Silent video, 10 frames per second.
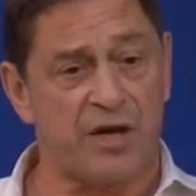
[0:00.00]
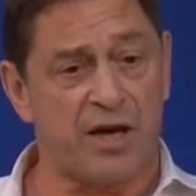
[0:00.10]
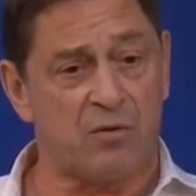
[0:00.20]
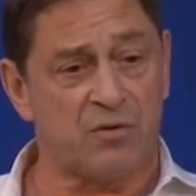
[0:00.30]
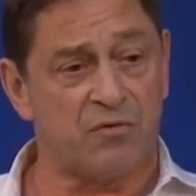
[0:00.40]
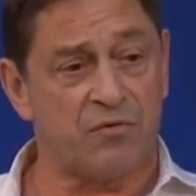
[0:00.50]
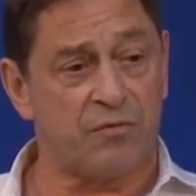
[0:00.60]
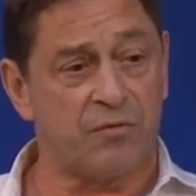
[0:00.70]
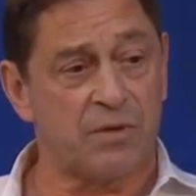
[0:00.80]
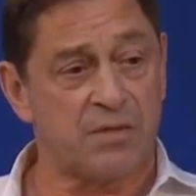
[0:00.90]
turnout
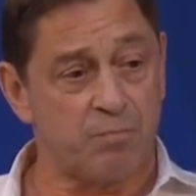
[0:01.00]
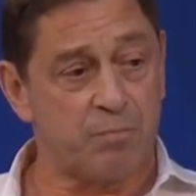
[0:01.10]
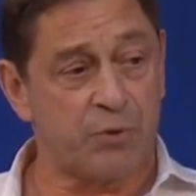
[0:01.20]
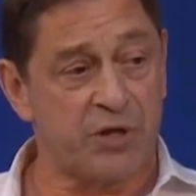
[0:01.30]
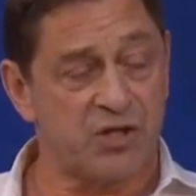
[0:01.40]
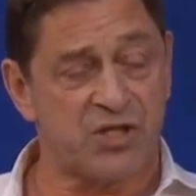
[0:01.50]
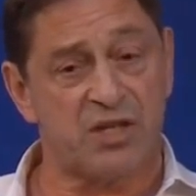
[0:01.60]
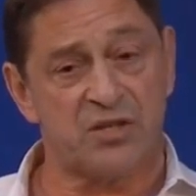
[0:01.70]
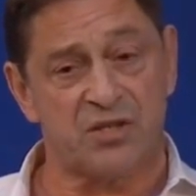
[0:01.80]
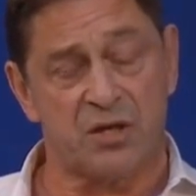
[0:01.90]
of British
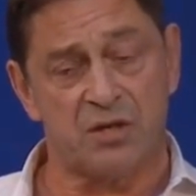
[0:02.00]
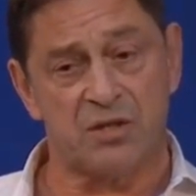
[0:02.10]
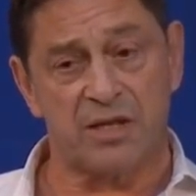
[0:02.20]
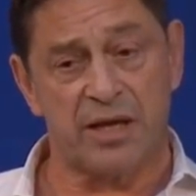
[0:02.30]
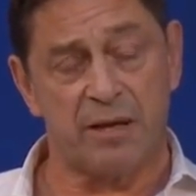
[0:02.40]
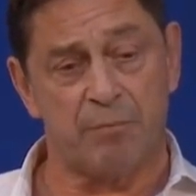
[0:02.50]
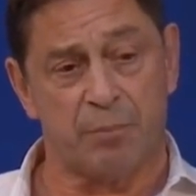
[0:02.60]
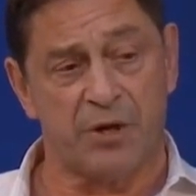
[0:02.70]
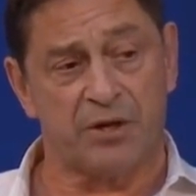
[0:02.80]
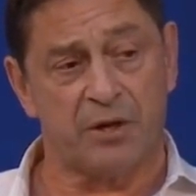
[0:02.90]
citizens in
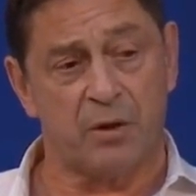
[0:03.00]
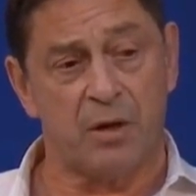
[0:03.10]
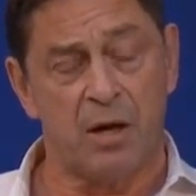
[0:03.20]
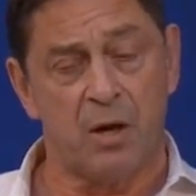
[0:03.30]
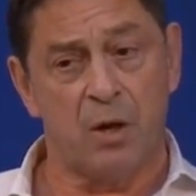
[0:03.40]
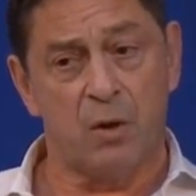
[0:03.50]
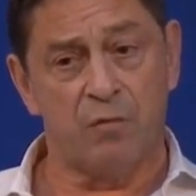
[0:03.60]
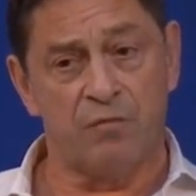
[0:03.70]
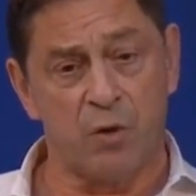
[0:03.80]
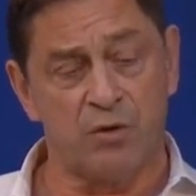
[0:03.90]
Britain
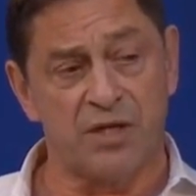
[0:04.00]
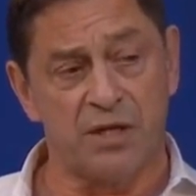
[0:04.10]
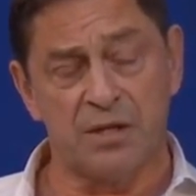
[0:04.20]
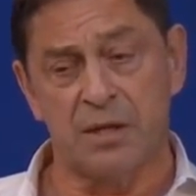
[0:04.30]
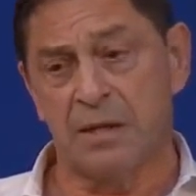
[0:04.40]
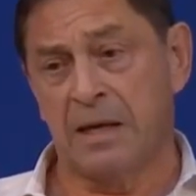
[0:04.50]
who voted,